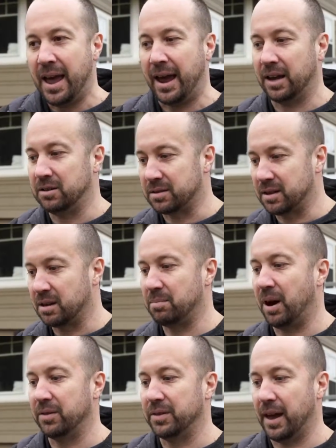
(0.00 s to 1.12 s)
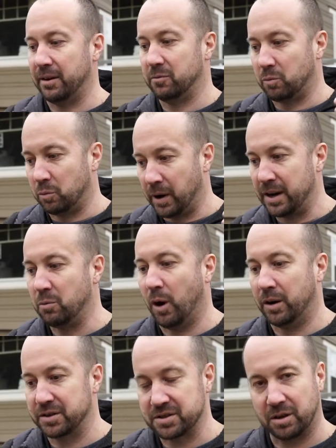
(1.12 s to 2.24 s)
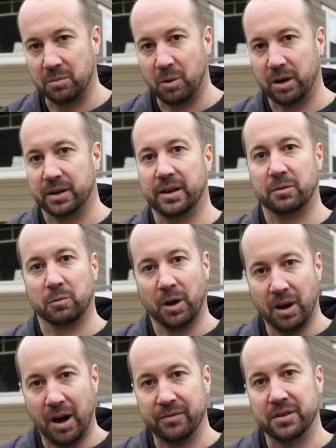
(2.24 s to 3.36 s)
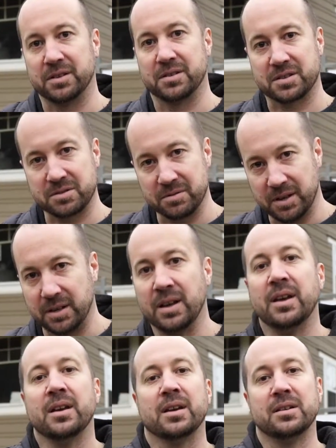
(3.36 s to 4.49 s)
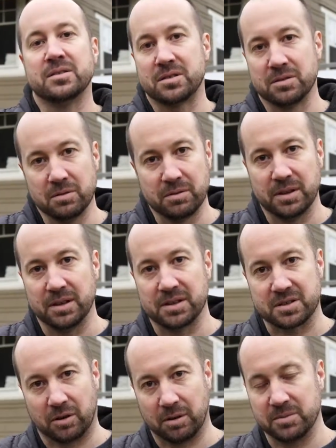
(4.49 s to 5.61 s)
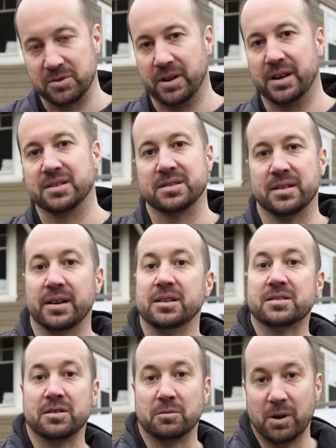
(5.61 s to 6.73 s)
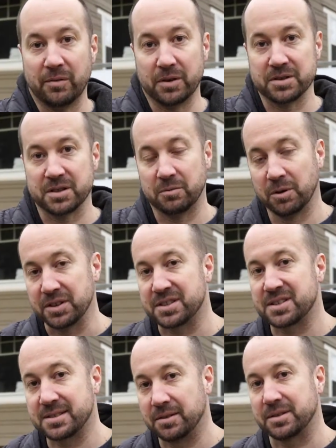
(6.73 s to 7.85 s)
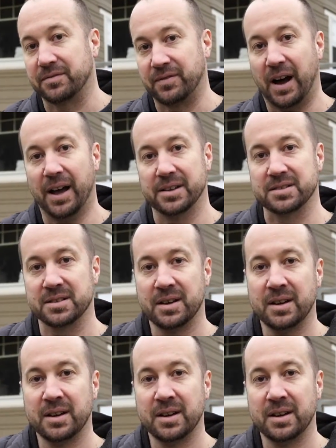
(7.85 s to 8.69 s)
and you think about that rainwater, stormwater getting run off into the street, into the storm drains, and then into the rivers, it really siltifies